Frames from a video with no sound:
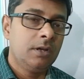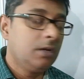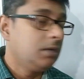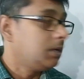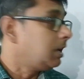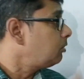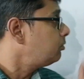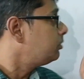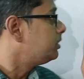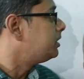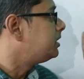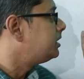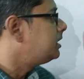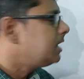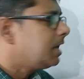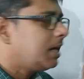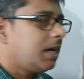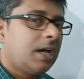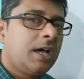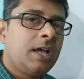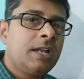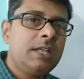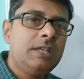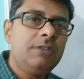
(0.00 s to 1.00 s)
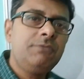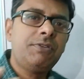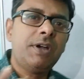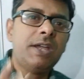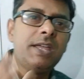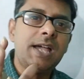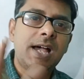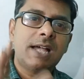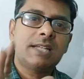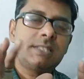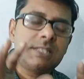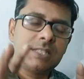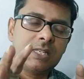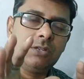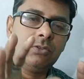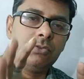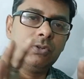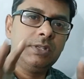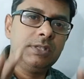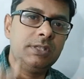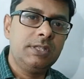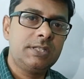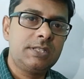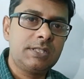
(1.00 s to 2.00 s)
Now here, if I ask you
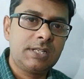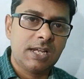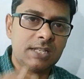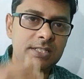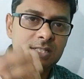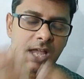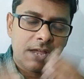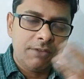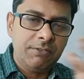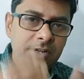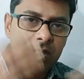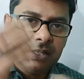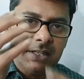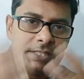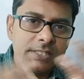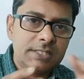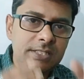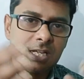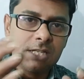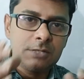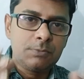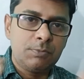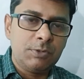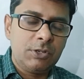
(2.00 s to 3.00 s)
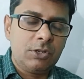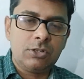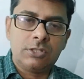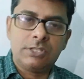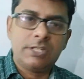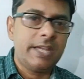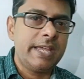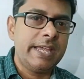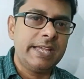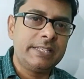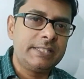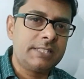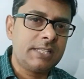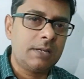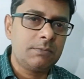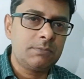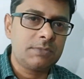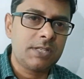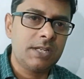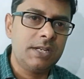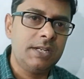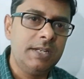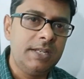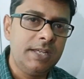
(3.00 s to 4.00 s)
in this class, I will discuss because the
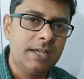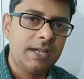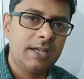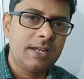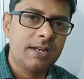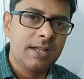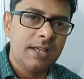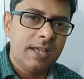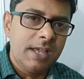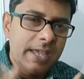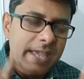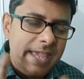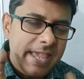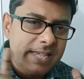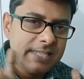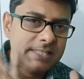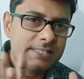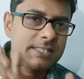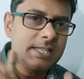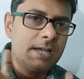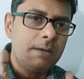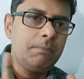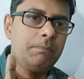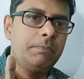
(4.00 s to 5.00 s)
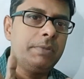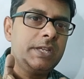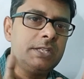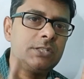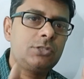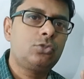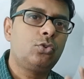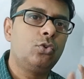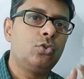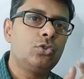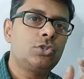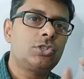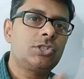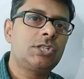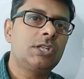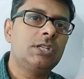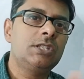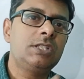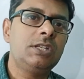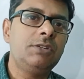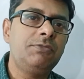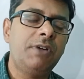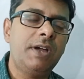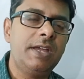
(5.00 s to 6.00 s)
exams are near, exam based
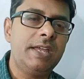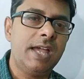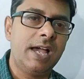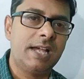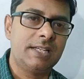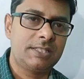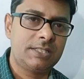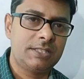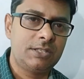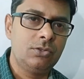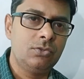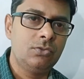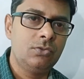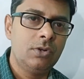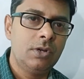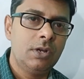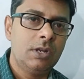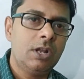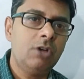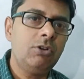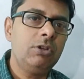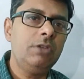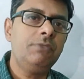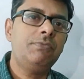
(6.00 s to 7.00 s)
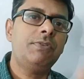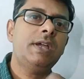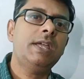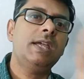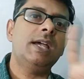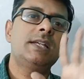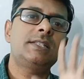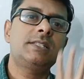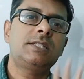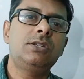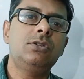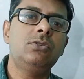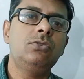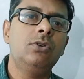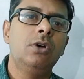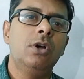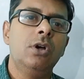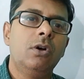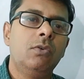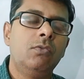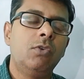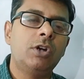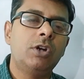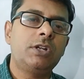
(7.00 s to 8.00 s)
questions if I ask you. Now if I ask you
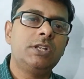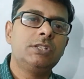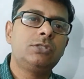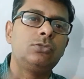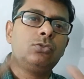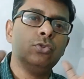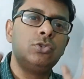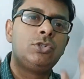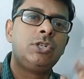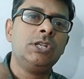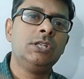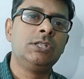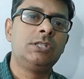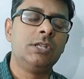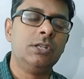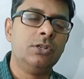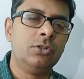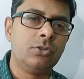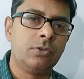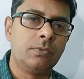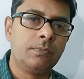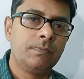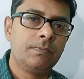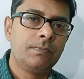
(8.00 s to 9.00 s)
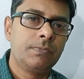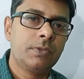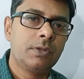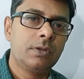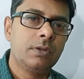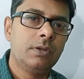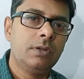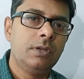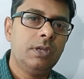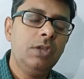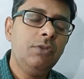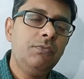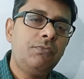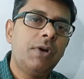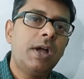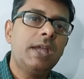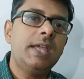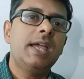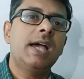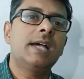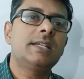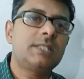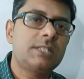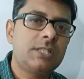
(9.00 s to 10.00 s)
what is Cushing syndrome, if
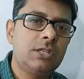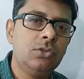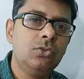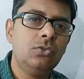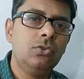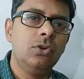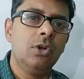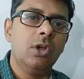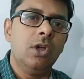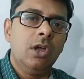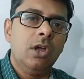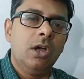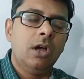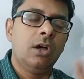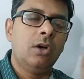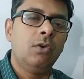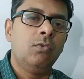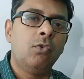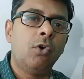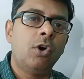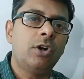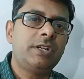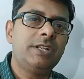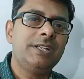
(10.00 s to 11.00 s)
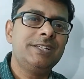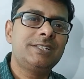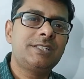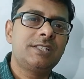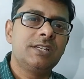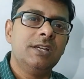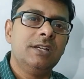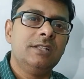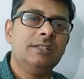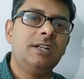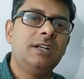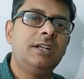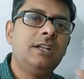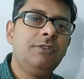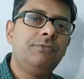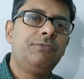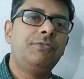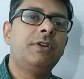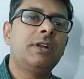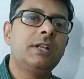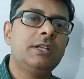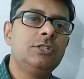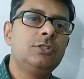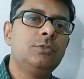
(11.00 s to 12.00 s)
I ask you what is the
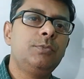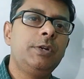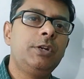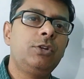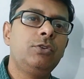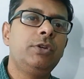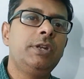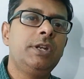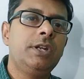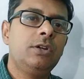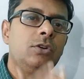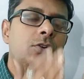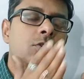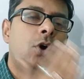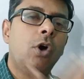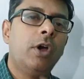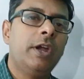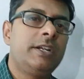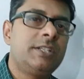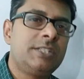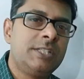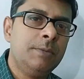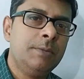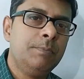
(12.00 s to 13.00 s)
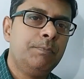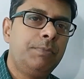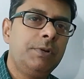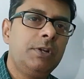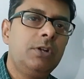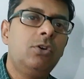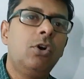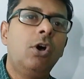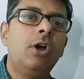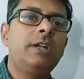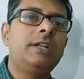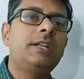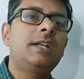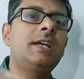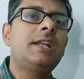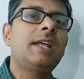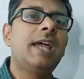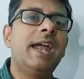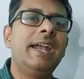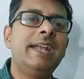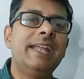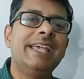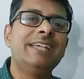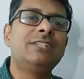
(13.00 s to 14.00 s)
difference between simple goiter
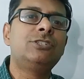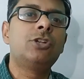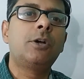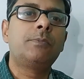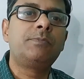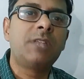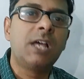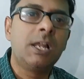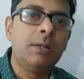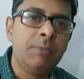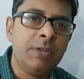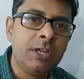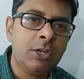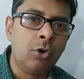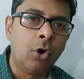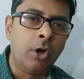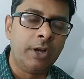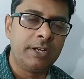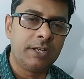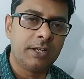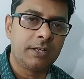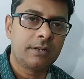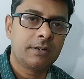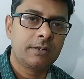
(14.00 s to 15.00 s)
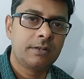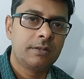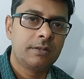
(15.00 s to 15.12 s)
and exophthalmic goiter,